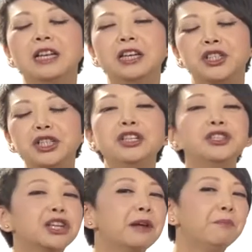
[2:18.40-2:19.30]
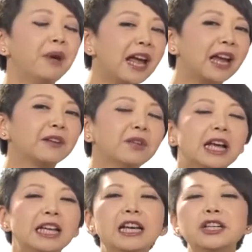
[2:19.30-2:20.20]
Xi Jinping.
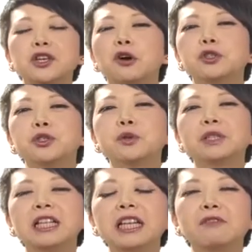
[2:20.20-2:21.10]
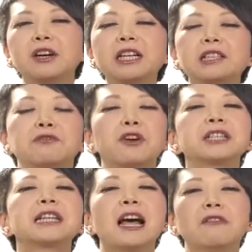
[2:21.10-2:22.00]
He is going to deliver his first
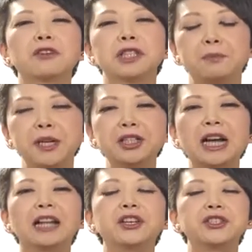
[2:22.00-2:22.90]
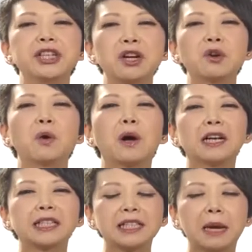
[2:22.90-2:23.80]
ever speech at the General
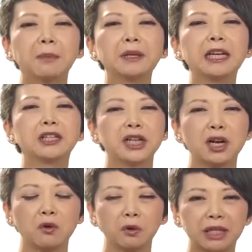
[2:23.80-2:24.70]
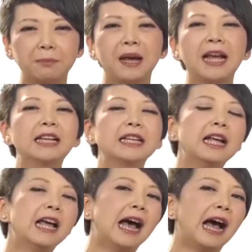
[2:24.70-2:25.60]
Assembly General Debate,
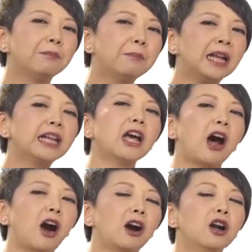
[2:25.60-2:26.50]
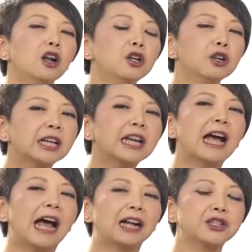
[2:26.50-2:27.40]
and many are looking
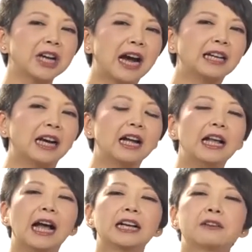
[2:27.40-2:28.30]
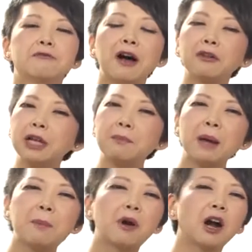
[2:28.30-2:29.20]
at China as a founding
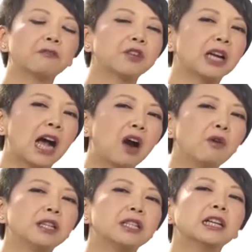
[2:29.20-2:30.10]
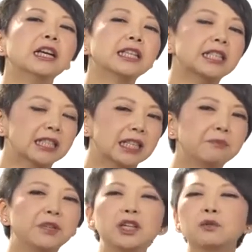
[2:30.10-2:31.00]
member of the current
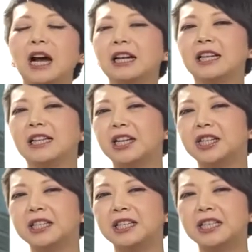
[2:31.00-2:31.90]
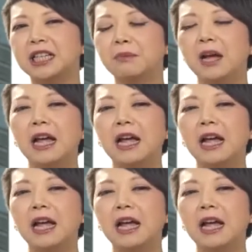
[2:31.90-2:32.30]
system, the United Nations system,